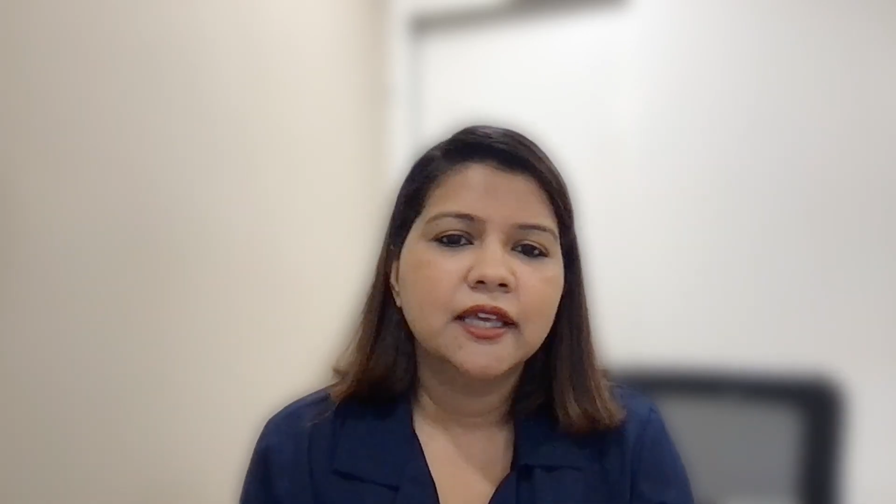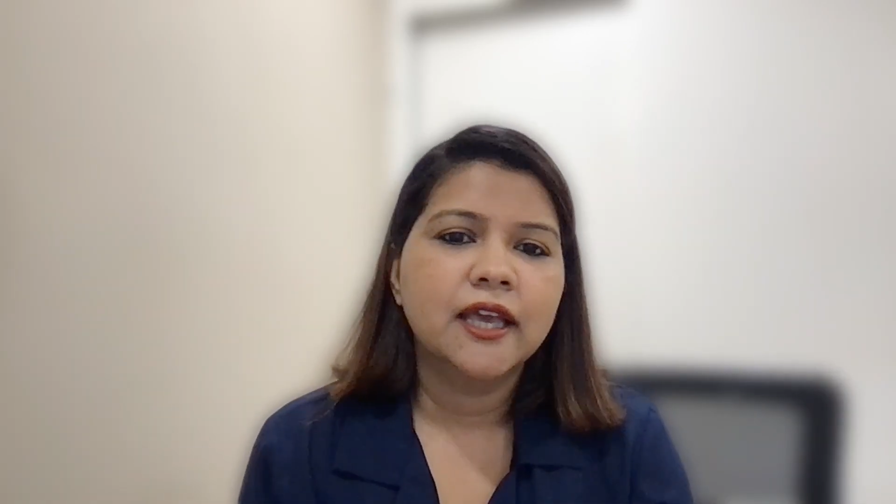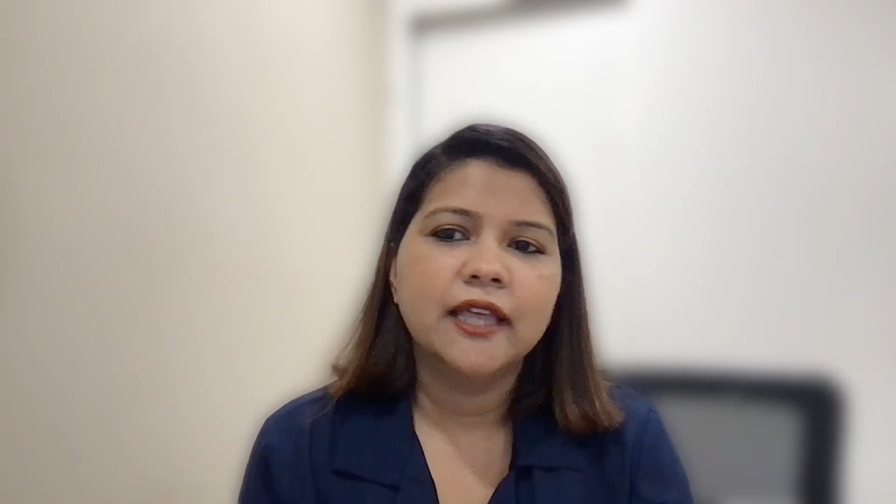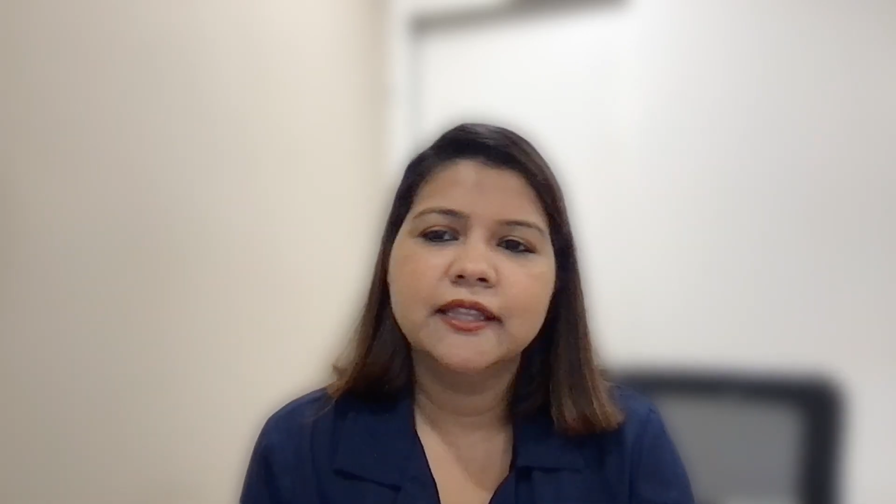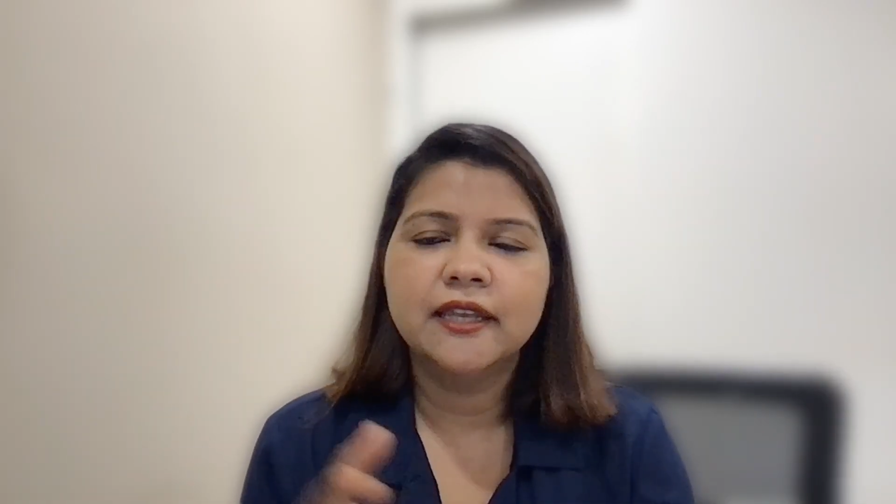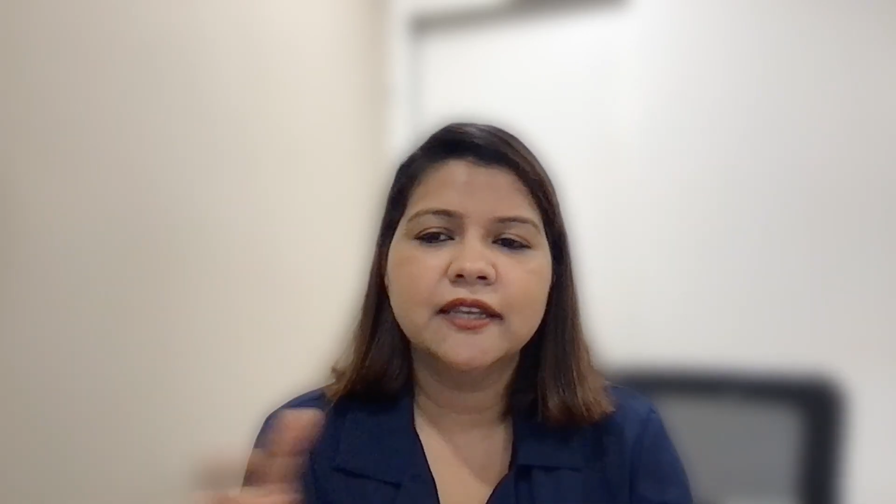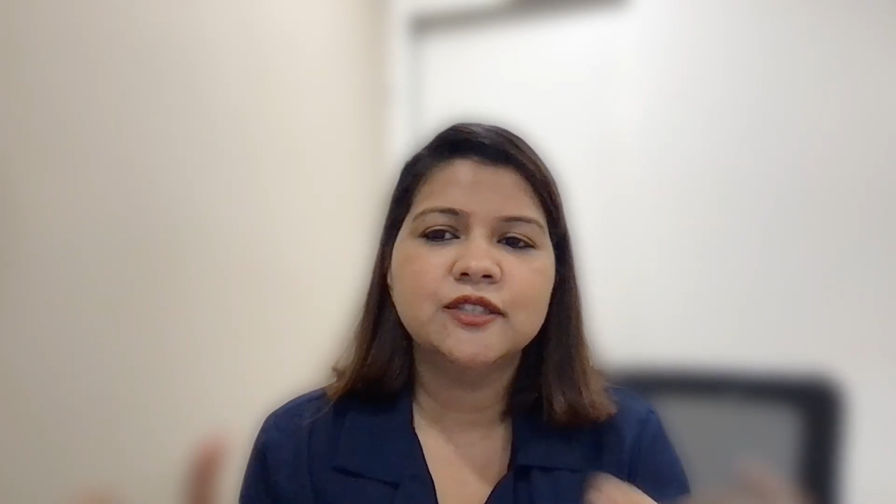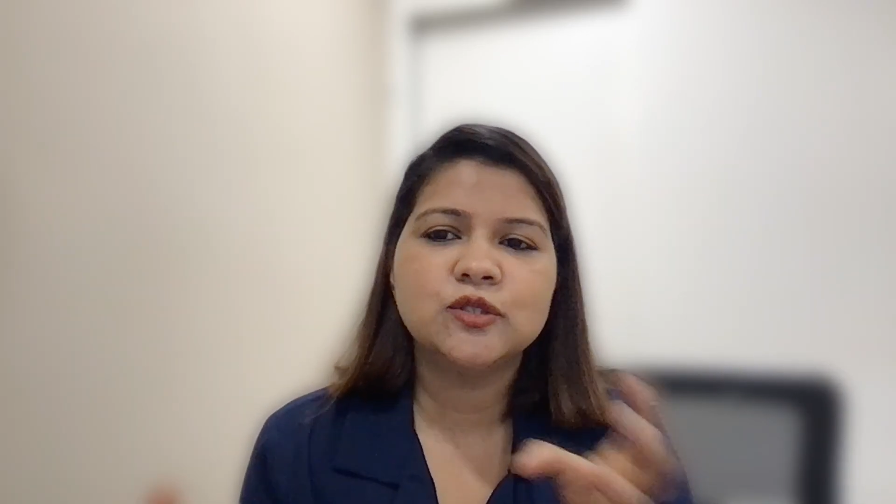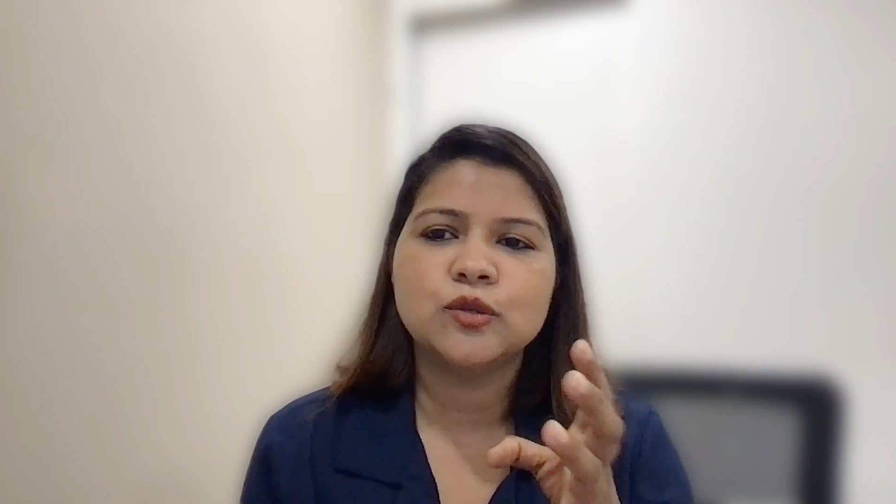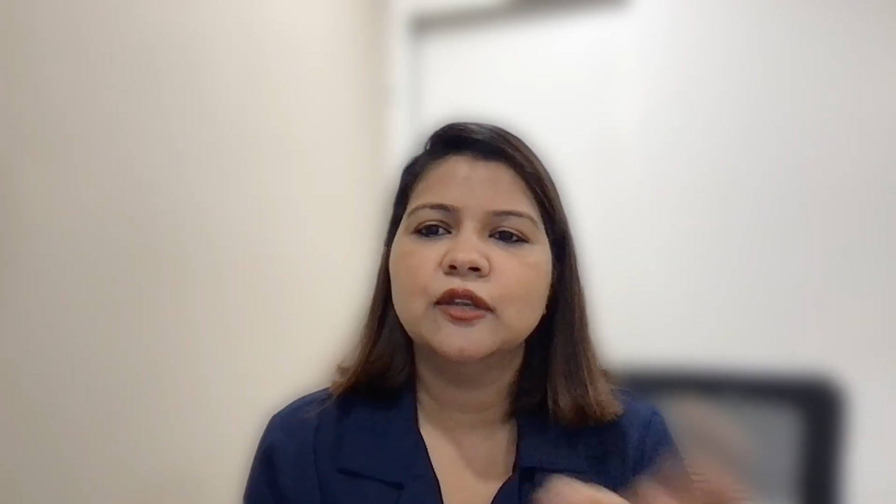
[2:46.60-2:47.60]
and then
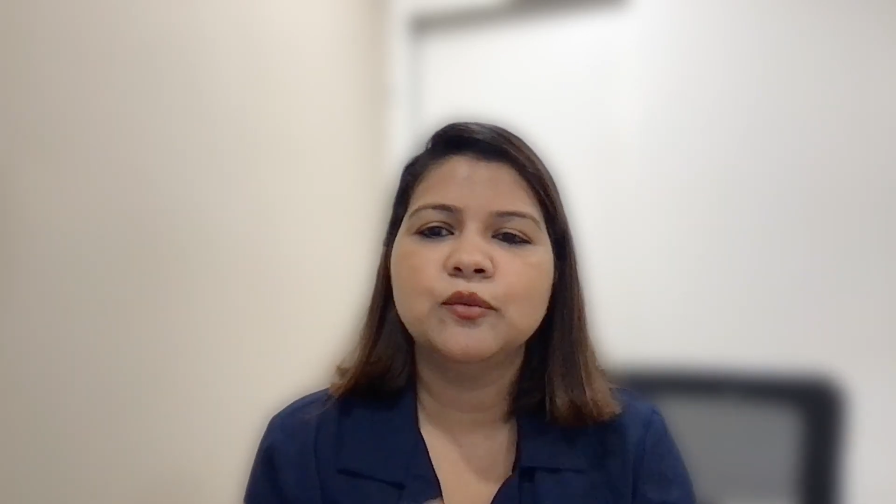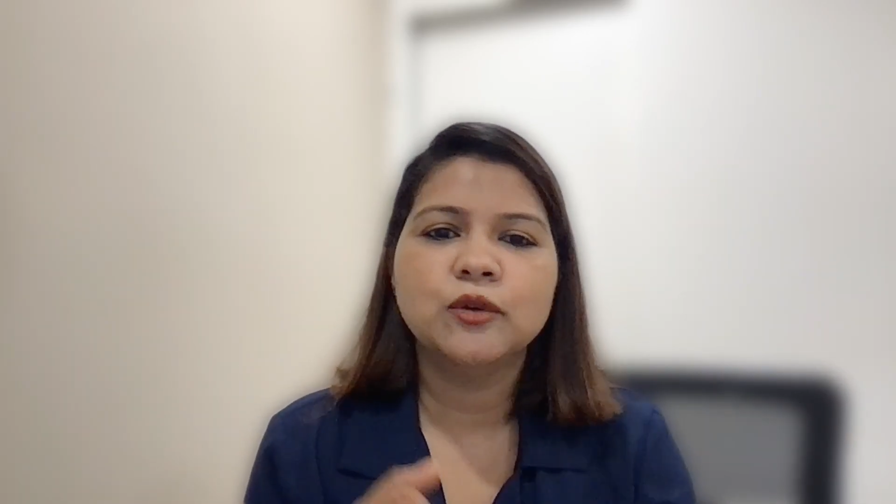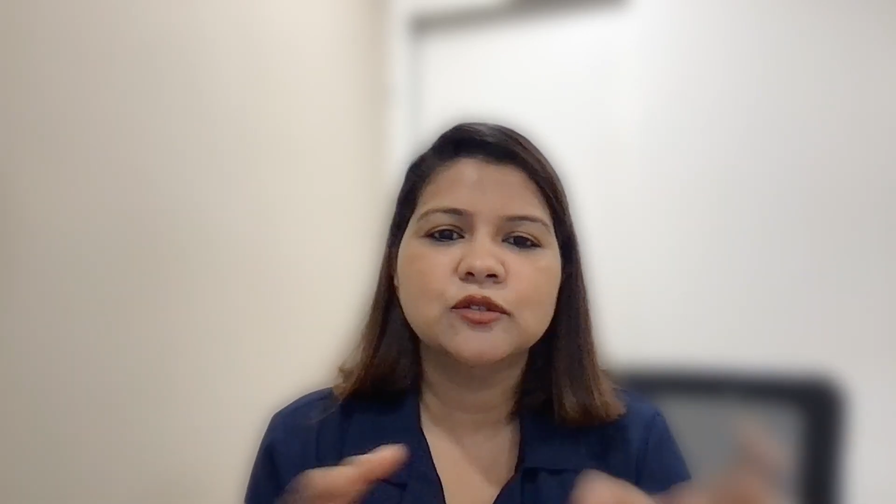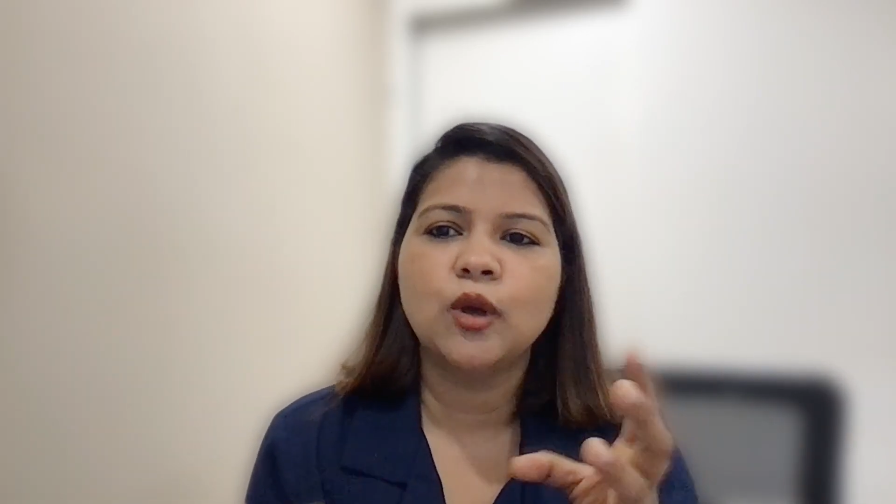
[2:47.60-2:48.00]
it was